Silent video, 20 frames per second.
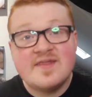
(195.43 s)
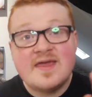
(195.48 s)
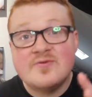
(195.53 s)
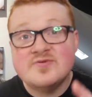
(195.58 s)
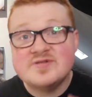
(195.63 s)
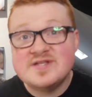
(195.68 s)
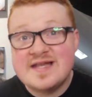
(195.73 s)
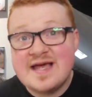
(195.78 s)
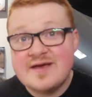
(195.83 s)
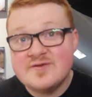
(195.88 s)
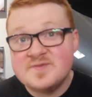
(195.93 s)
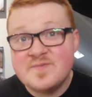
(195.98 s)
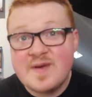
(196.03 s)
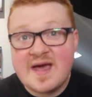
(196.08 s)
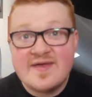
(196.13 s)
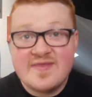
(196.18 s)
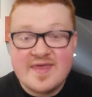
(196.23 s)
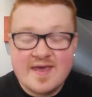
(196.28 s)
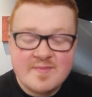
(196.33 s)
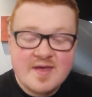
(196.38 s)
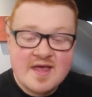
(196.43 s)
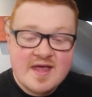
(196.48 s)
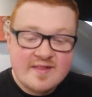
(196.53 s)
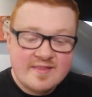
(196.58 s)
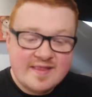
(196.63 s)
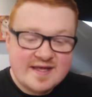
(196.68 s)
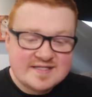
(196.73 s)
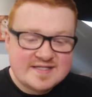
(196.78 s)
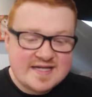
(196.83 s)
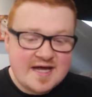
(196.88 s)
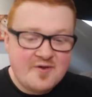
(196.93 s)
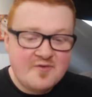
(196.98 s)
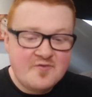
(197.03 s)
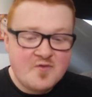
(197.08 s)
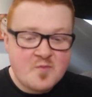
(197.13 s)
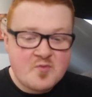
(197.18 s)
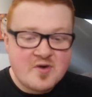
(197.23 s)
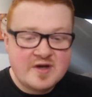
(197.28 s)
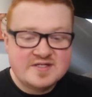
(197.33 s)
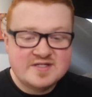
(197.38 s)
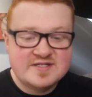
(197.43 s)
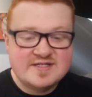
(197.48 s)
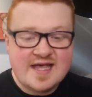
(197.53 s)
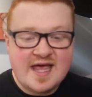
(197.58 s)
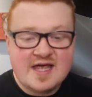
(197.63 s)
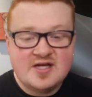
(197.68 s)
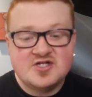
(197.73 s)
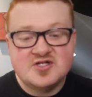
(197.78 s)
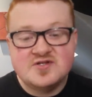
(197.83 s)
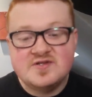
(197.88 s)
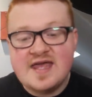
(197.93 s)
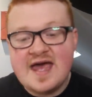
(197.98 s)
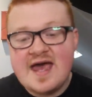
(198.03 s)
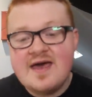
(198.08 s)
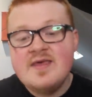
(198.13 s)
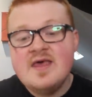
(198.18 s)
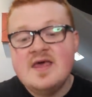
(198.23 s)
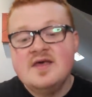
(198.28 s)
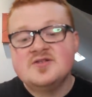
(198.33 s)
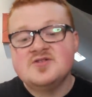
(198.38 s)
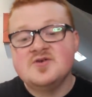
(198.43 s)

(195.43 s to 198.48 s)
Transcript: That was announced by them last night with a presentation there.